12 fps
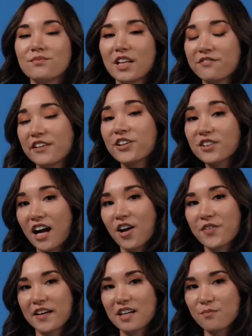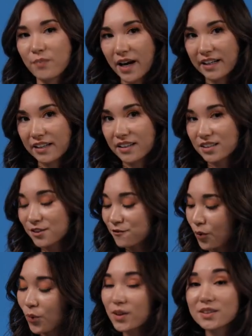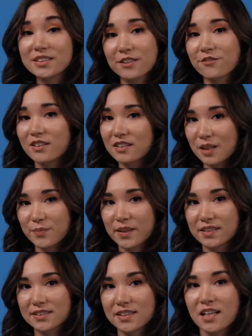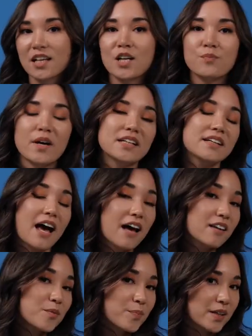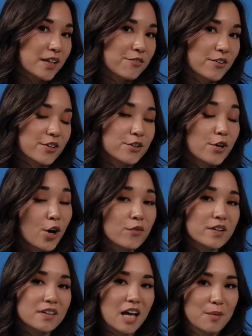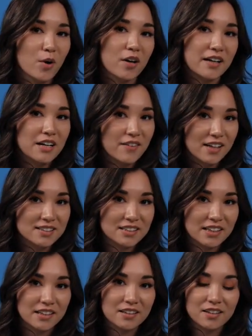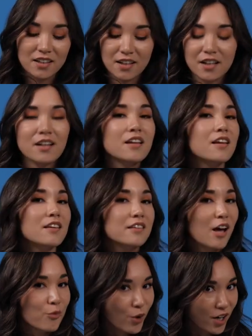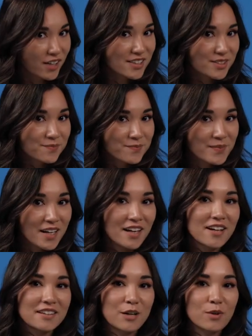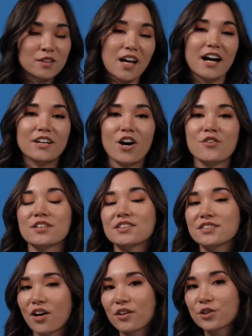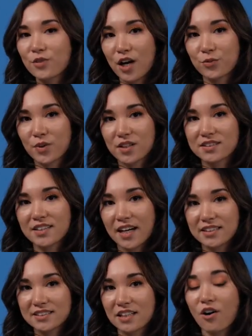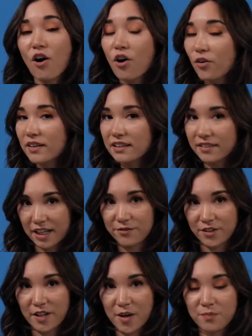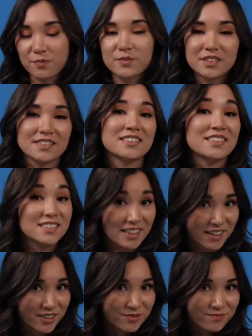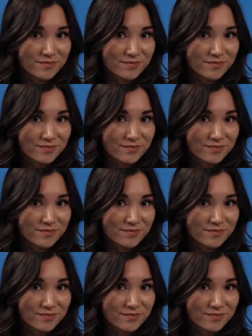They figured out that combining these 4 different lipids made an LNP for the COVID mRNA vaccine that worked. They relied on the solid groundwork scientists had already laid for them to succeed.